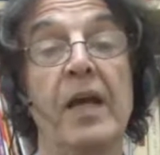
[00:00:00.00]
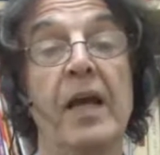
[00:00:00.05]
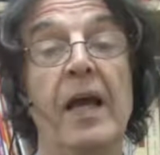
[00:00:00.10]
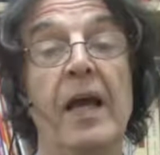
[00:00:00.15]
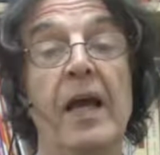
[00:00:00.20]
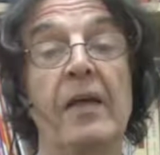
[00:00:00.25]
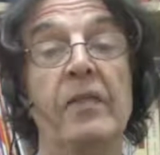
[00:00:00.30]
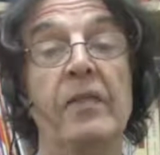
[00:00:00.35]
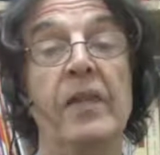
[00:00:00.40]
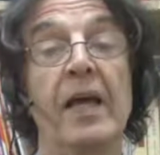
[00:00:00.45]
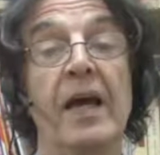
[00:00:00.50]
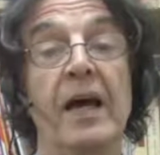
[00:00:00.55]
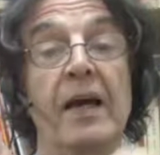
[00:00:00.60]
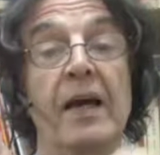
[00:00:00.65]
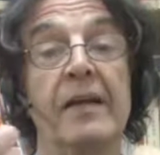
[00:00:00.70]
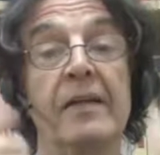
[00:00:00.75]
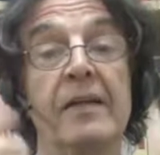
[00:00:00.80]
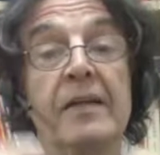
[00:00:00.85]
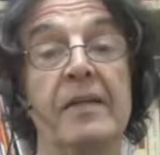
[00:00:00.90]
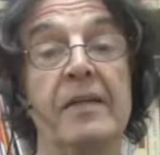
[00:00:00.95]
and their
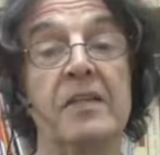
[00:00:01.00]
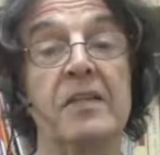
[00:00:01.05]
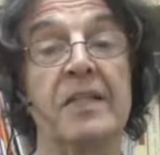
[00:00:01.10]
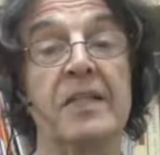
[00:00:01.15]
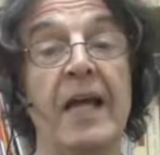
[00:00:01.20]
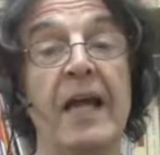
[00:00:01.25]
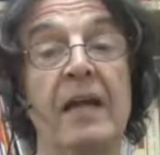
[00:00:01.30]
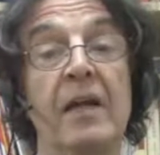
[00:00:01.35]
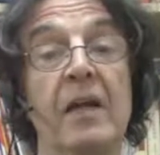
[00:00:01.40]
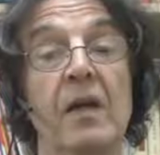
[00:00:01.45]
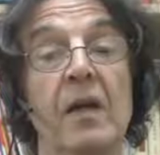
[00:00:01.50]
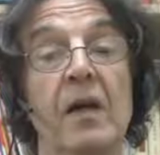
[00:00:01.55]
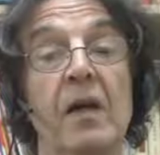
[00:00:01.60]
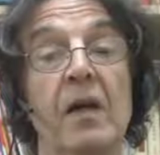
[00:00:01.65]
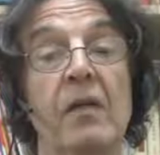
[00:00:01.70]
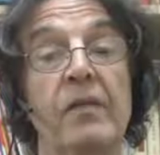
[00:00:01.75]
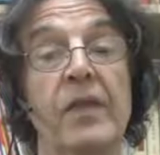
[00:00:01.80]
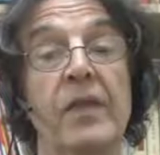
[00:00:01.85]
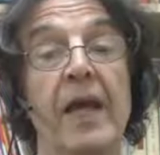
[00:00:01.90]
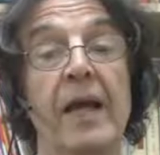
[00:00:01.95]
understanding
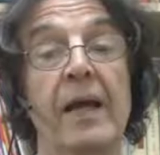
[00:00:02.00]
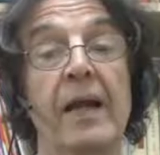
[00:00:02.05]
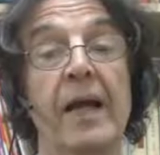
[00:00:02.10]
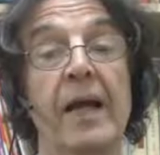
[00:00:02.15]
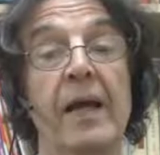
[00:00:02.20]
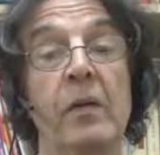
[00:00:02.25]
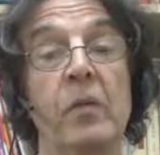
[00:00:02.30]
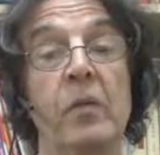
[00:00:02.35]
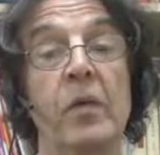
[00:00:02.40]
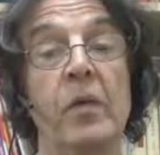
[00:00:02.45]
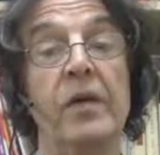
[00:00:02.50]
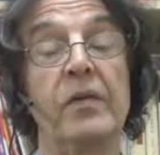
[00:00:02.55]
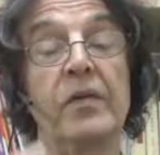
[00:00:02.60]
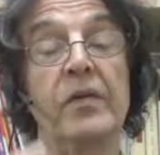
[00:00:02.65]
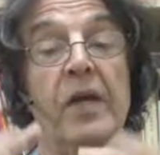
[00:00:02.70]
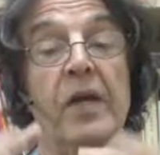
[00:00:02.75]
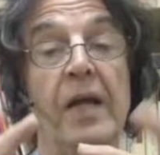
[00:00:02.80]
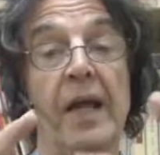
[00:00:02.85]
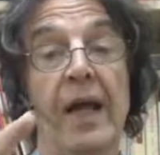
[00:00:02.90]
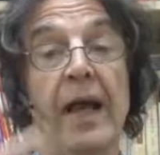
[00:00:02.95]
of that language
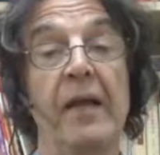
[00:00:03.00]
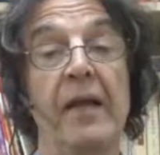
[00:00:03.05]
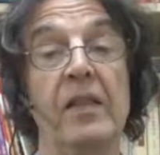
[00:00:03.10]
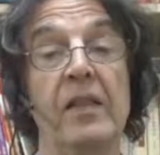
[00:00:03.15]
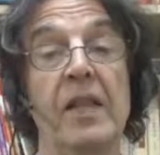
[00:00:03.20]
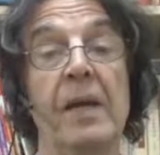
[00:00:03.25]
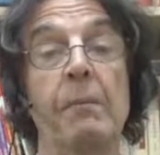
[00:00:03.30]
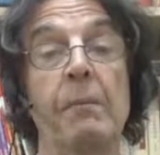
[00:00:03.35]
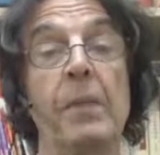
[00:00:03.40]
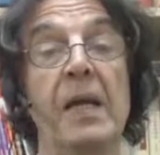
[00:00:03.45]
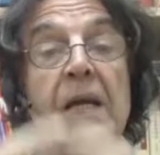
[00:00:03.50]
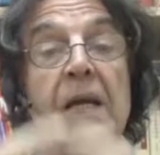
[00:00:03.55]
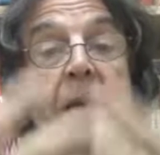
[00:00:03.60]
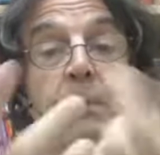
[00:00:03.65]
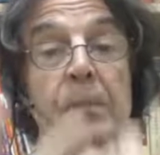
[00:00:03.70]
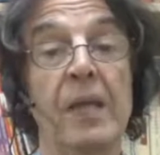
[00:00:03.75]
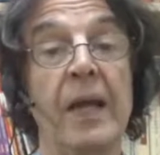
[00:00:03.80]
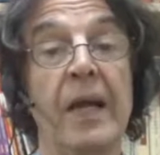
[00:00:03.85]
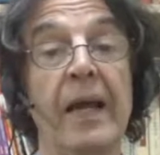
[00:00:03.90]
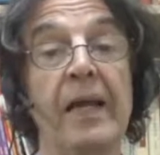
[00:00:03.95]
and their
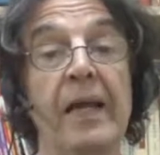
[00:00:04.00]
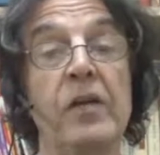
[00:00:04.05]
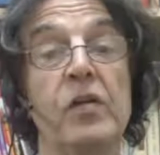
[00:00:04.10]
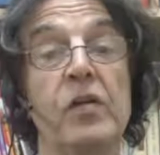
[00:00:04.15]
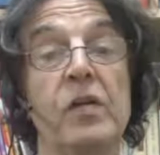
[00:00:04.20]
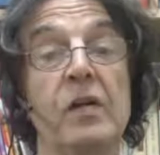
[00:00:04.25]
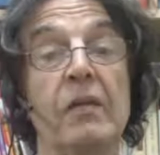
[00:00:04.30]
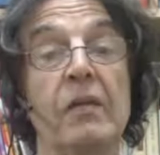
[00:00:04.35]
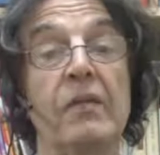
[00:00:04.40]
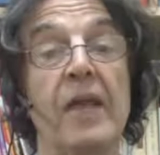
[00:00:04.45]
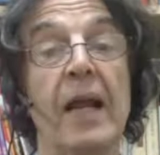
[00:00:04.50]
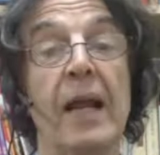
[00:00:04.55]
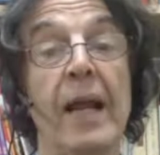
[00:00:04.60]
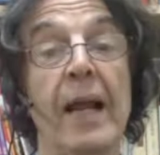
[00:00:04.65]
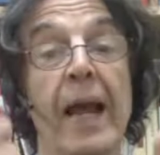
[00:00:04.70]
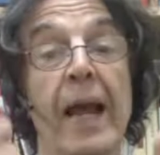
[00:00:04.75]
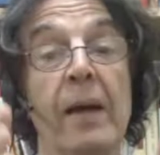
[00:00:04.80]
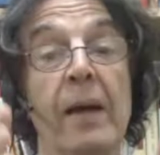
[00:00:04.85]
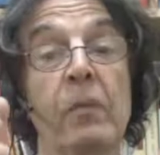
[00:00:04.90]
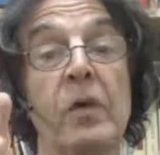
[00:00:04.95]
manipulation of that
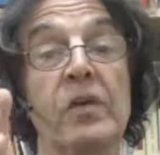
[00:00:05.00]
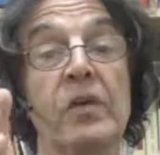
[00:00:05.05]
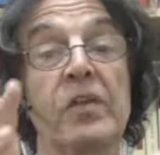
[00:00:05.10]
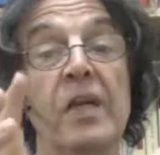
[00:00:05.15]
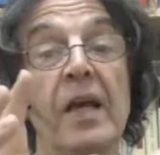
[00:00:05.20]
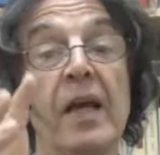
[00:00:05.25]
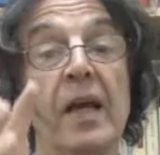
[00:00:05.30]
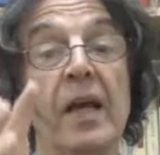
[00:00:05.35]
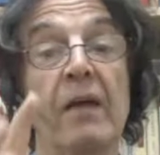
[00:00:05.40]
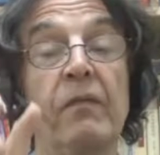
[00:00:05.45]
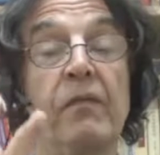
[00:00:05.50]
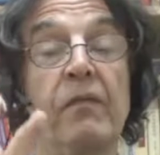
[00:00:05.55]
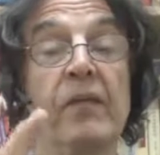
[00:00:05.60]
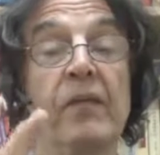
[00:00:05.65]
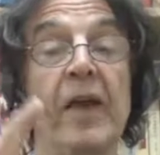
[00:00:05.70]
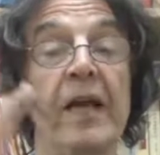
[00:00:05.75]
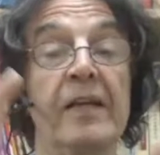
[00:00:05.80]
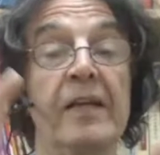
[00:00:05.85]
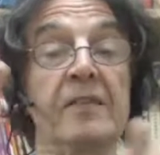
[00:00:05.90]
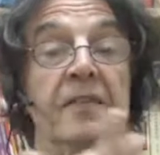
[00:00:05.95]
language
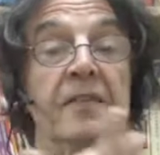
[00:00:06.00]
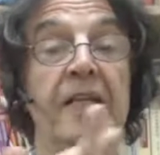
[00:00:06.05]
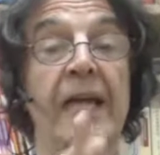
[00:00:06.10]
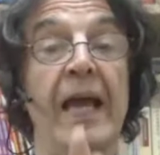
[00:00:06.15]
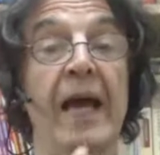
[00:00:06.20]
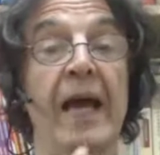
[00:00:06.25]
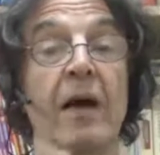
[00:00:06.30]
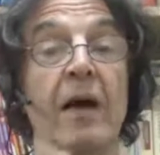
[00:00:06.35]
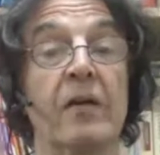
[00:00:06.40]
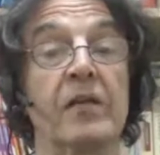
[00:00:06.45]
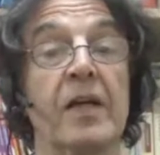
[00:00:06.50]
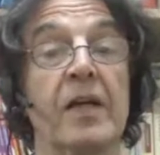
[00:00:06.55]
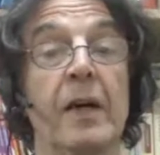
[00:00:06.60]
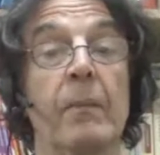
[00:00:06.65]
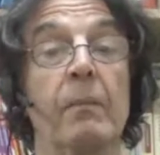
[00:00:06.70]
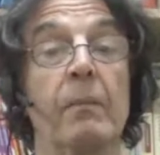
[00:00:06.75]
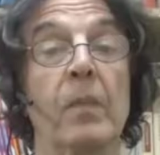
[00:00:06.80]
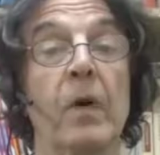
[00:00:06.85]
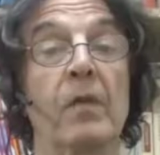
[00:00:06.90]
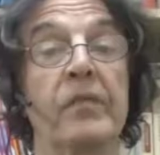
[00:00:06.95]
affects the
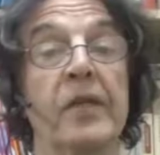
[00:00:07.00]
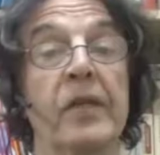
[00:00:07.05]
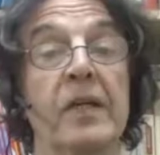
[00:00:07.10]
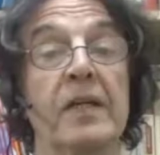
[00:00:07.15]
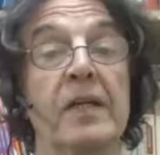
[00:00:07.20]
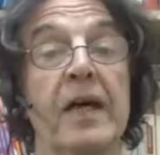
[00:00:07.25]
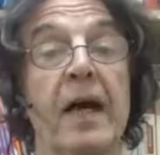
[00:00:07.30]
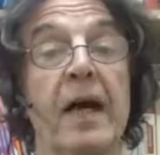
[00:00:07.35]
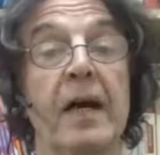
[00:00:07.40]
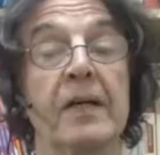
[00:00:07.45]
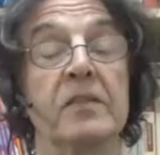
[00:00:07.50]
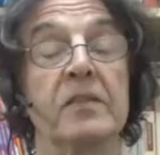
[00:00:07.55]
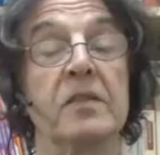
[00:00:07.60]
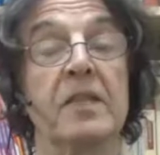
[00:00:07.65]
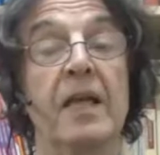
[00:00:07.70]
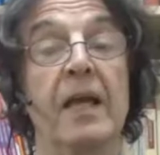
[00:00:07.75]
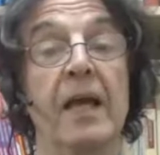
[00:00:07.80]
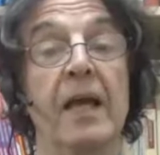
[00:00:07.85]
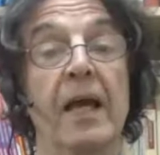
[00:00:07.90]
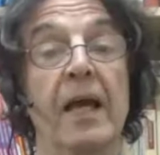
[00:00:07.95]
outcome of the task.